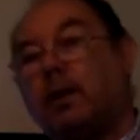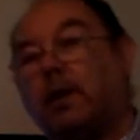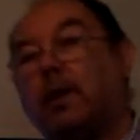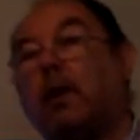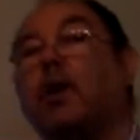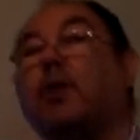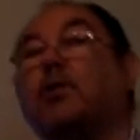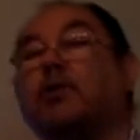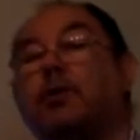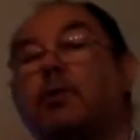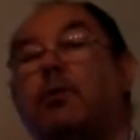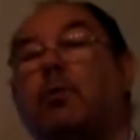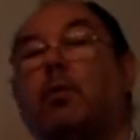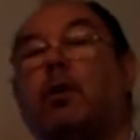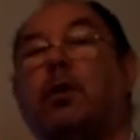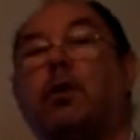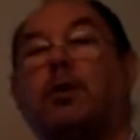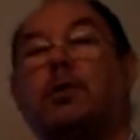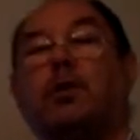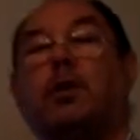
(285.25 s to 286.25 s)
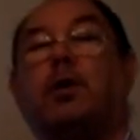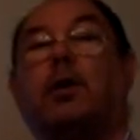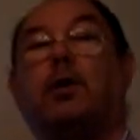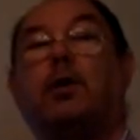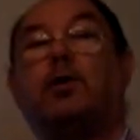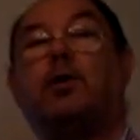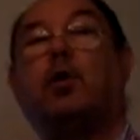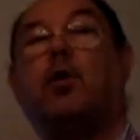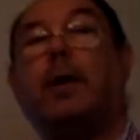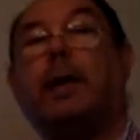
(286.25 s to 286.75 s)
lots of water
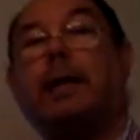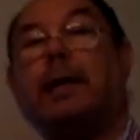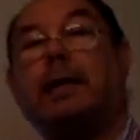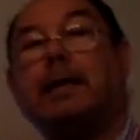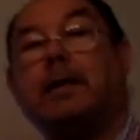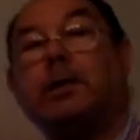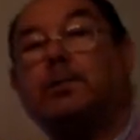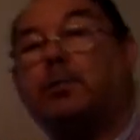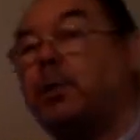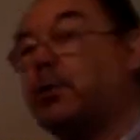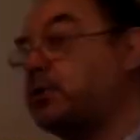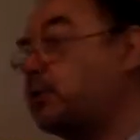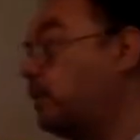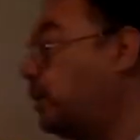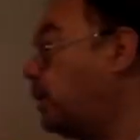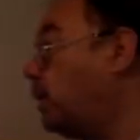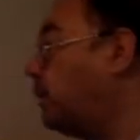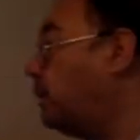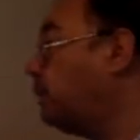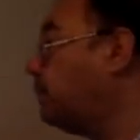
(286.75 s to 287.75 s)
as quickly as possible.